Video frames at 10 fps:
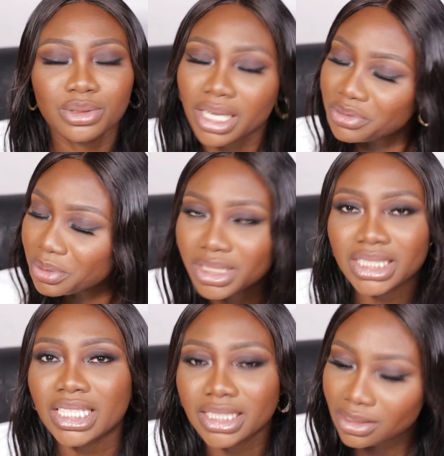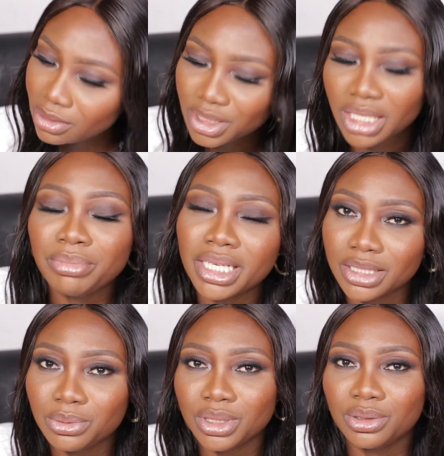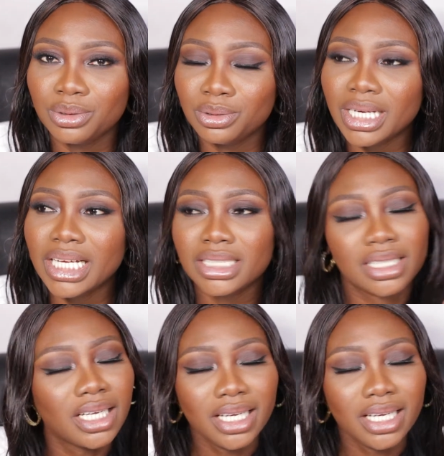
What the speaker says: you have to recharge it. Your keypad is with you, right?